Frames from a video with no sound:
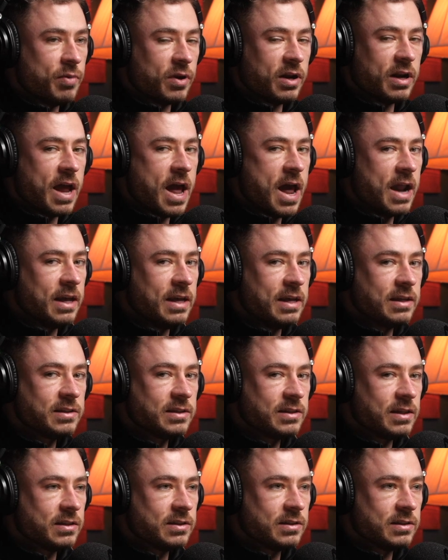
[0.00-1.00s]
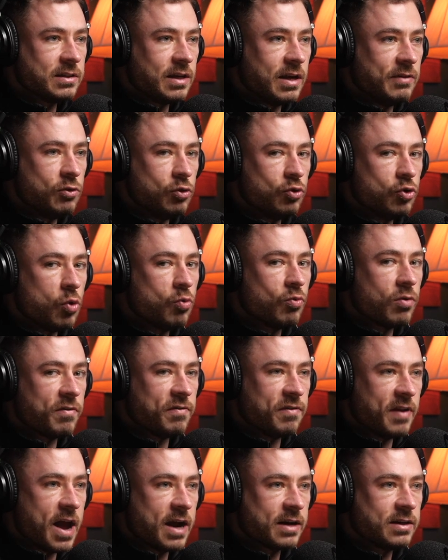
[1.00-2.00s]
But at any instance, if you don't
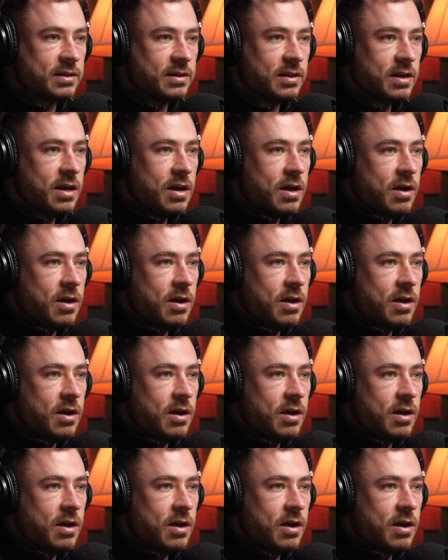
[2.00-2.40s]
reflect,